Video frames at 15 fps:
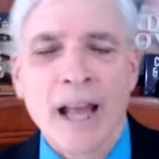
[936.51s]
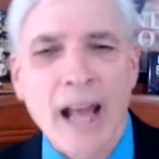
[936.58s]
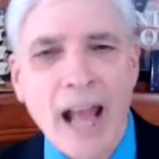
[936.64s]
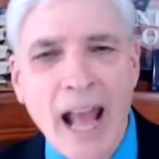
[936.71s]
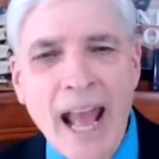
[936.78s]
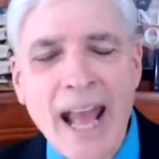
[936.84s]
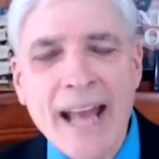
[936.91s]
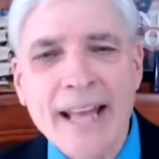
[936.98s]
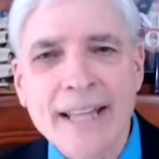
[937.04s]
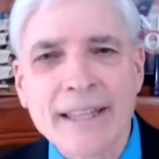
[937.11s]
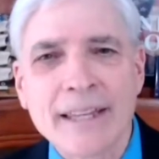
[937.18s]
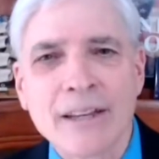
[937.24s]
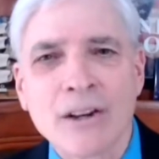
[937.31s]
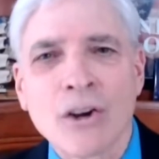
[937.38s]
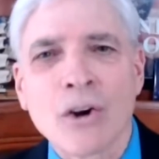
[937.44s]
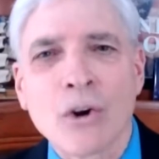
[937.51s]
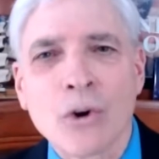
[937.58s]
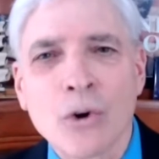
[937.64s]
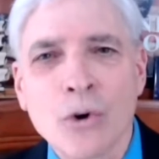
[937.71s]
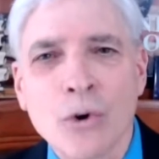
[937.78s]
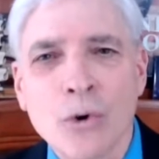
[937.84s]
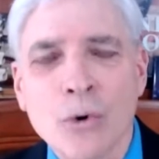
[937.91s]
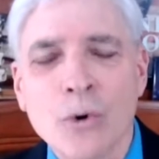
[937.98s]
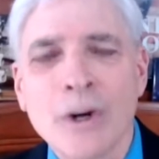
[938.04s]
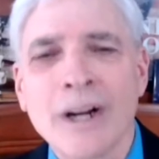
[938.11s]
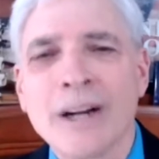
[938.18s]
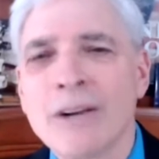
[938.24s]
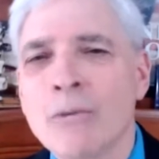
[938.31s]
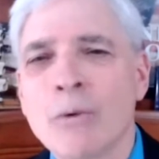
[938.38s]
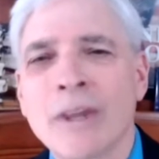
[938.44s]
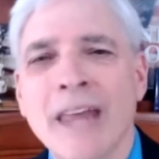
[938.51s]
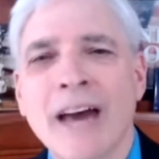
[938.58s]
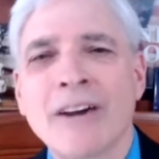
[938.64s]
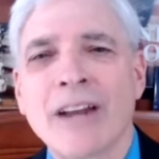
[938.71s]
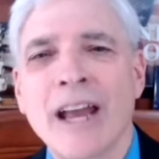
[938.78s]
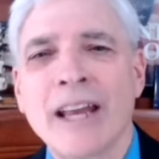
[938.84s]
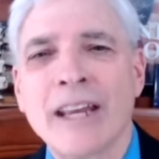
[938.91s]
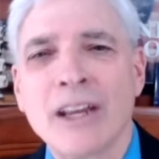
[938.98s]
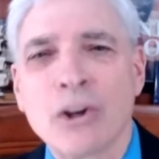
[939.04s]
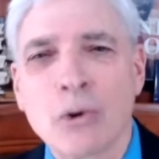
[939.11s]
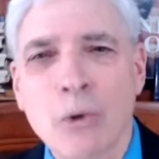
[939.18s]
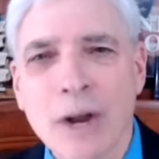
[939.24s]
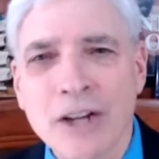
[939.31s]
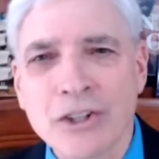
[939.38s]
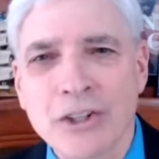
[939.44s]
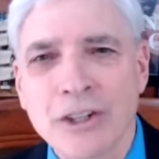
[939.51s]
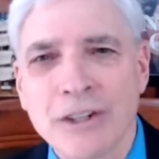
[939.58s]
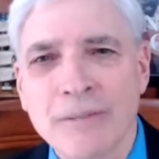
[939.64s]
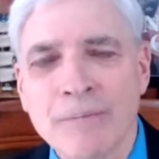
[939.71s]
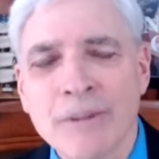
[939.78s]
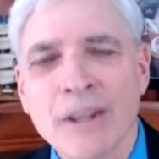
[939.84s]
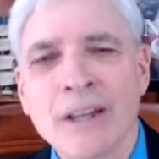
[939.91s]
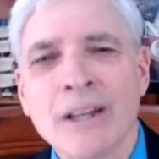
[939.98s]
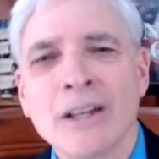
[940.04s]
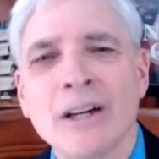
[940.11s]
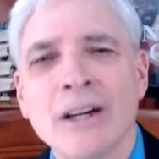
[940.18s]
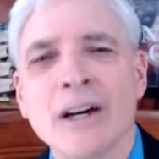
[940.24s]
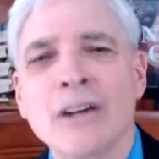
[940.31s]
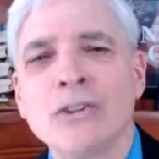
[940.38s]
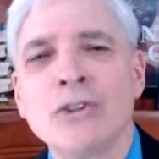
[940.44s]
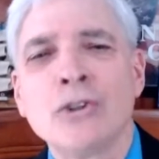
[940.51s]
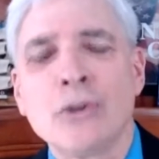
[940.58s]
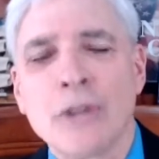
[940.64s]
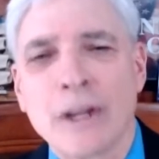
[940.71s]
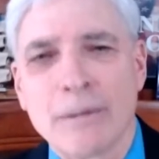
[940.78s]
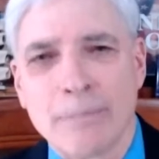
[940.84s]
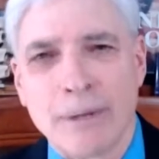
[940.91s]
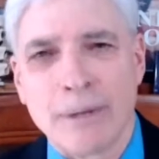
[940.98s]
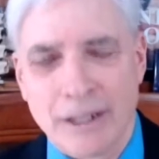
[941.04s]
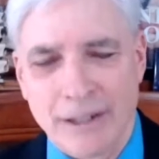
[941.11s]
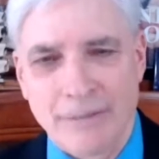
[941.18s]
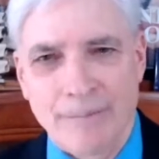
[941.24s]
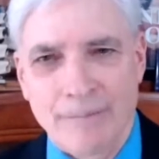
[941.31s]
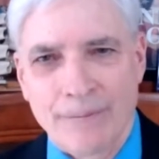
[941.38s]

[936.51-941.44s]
and who, without any question, do their bidding.